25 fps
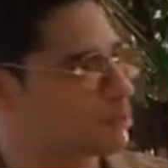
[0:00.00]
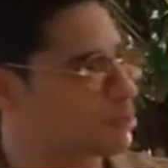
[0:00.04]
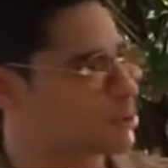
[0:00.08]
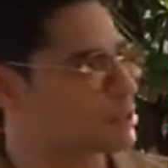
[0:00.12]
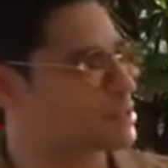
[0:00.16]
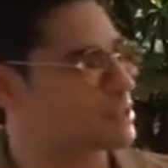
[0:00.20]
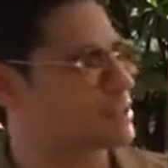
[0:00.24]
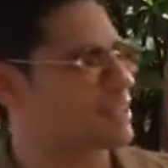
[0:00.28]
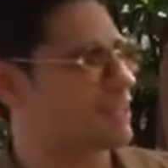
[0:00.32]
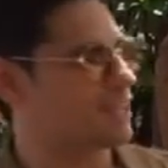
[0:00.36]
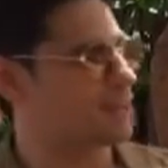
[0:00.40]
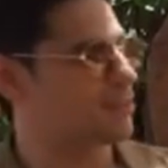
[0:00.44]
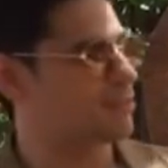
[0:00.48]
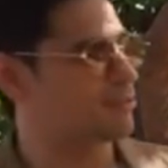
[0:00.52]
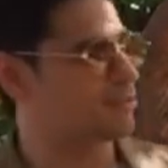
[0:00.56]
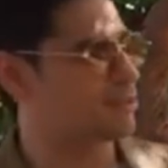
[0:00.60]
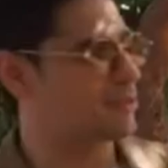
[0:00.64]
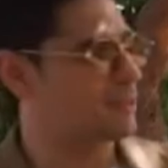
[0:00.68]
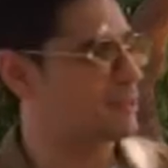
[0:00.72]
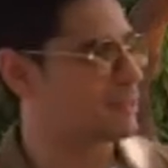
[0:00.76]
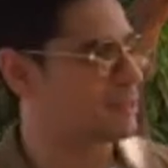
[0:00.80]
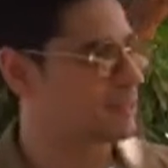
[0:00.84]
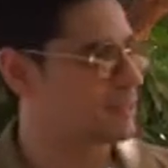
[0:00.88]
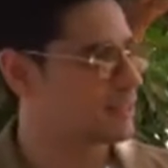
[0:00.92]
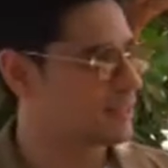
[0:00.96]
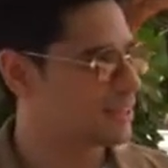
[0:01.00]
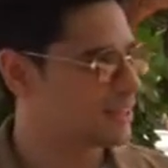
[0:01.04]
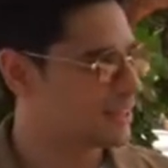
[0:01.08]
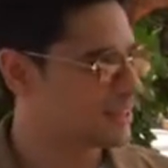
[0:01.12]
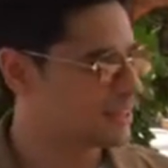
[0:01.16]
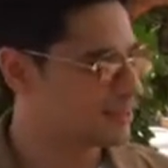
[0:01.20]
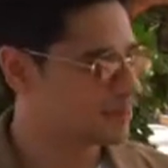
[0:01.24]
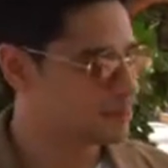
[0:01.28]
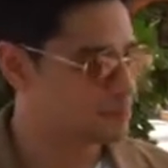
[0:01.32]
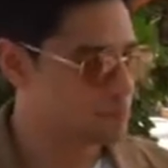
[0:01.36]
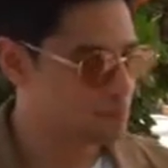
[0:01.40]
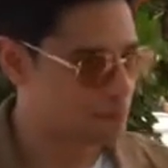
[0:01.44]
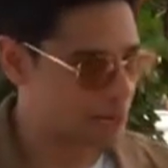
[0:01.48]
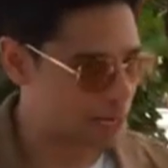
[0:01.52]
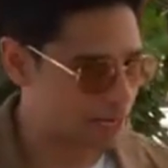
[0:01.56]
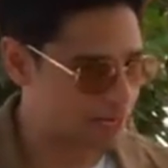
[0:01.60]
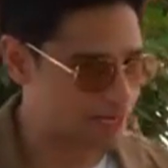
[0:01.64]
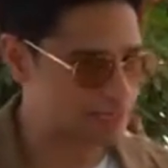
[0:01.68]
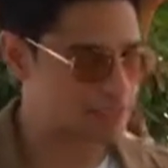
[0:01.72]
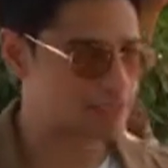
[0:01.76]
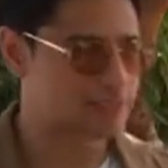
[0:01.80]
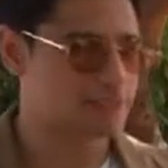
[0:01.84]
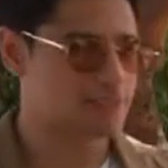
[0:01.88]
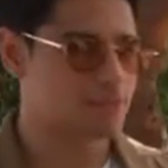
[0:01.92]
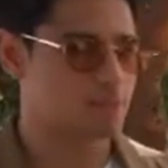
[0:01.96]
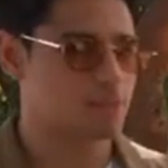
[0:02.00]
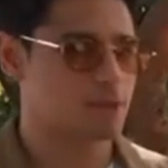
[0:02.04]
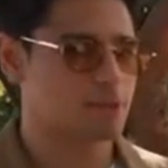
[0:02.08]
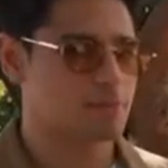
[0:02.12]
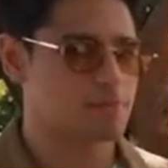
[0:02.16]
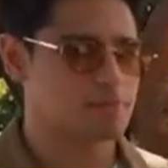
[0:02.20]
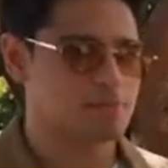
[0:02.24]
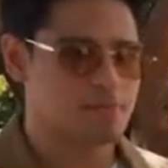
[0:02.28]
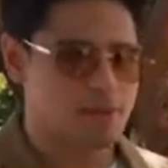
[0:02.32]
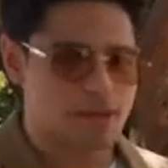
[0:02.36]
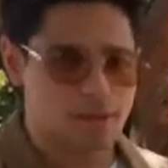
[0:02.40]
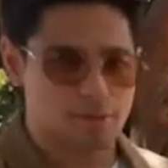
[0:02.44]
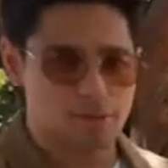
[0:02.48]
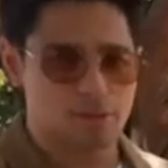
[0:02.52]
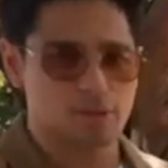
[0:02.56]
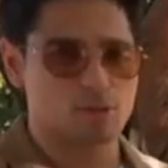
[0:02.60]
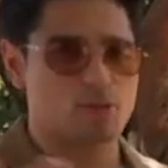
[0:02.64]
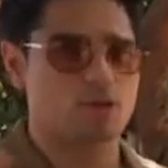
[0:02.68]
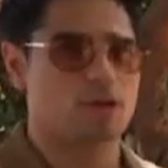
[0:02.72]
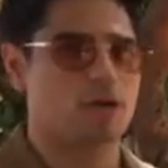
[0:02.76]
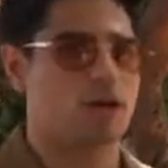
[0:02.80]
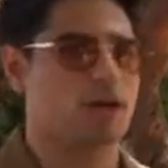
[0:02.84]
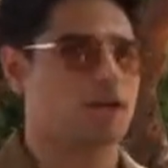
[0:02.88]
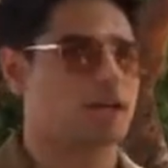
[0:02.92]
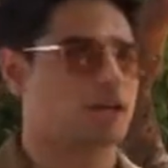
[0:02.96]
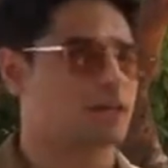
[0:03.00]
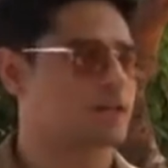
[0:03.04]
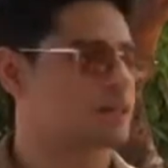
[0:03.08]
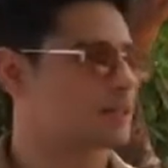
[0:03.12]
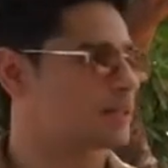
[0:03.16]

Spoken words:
yourself balanced when maybe you can't